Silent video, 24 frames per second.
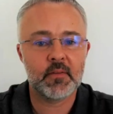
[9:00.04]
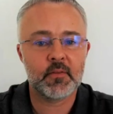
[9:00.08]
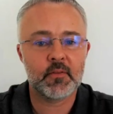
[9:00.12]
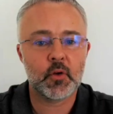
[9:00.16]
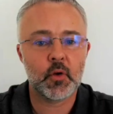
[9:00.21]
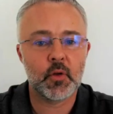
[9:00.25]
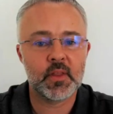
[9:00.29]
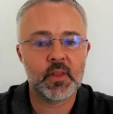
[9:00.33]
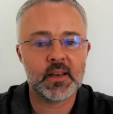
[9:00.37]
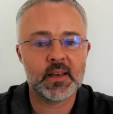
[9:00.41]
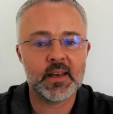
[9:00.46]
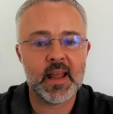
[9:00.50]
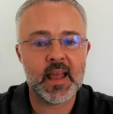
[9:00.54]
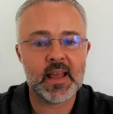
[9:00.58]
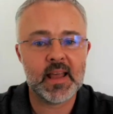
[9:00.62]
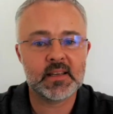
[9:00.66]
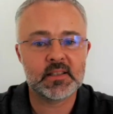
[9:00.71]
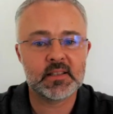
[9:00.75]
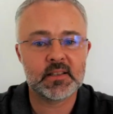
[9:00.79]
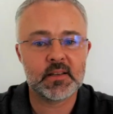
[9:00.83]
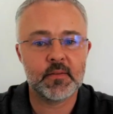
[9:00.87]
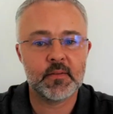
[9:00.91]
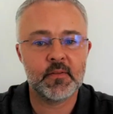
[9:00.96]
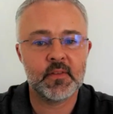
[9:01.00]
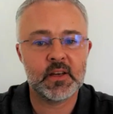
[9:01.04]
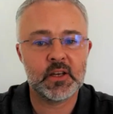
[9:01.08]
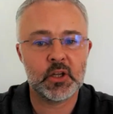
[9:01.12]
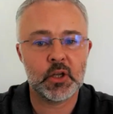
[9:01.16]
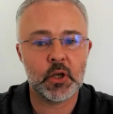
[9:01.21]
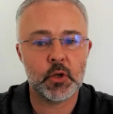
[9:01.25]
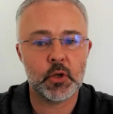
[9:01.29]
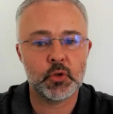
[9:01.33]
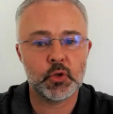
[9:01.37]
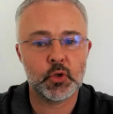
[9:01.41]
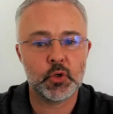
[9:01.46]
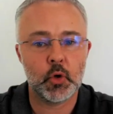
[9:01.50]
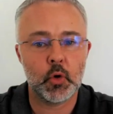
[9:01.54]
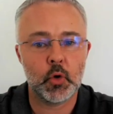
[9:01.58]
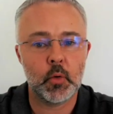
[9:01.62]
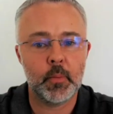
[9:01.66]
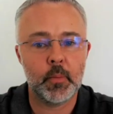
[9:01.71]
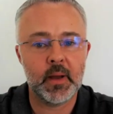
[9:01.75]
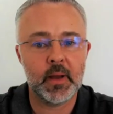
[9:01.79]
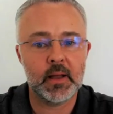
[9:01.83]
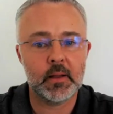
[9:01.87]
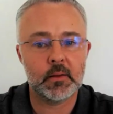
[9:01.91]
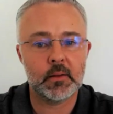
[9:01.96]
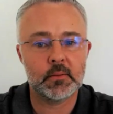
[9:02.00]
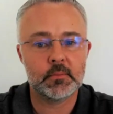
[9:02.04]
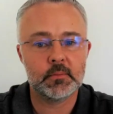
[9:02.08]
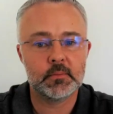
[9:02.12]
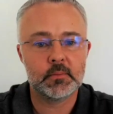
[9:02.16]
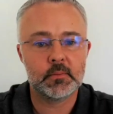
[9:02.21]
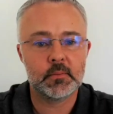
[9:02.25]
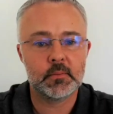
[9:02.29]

I've got the Nest video doorbell.